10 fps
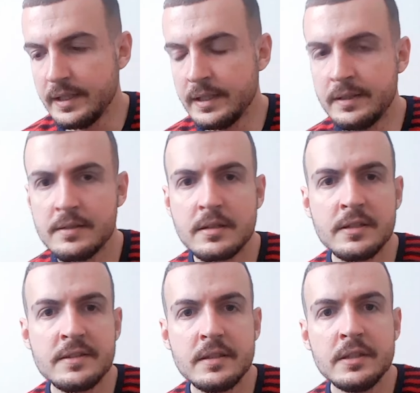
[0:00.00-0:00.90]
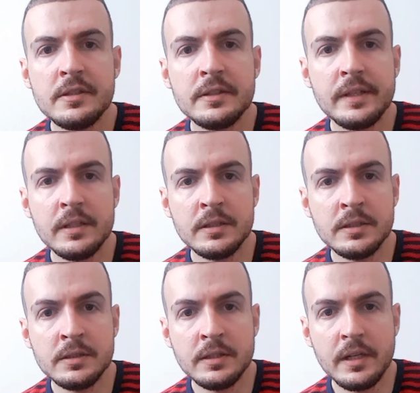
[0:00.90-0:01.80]
It is considered
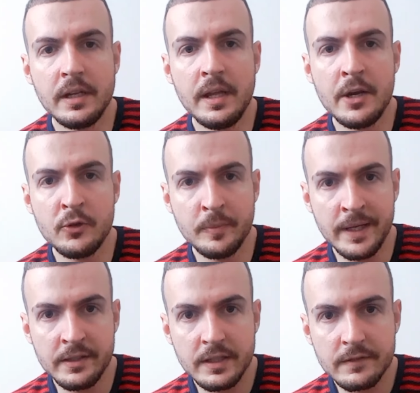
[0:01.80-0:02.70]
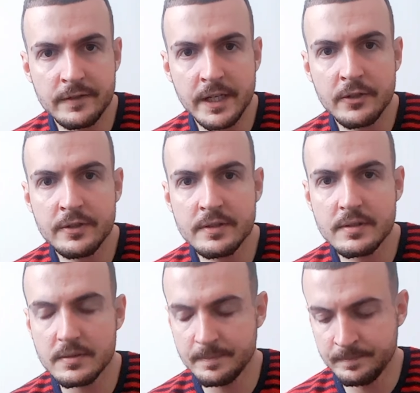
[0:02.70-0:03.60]
an aromatic fragrance,